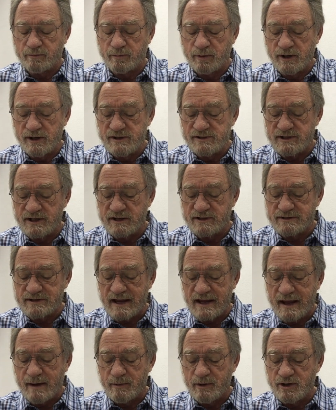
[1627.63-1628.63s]
Please
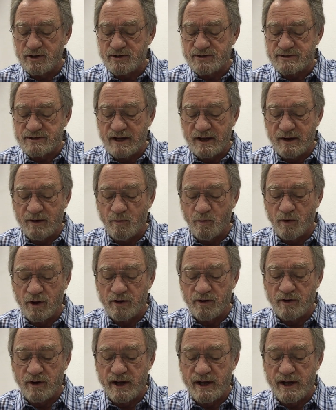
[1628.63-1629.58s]
examine to see whether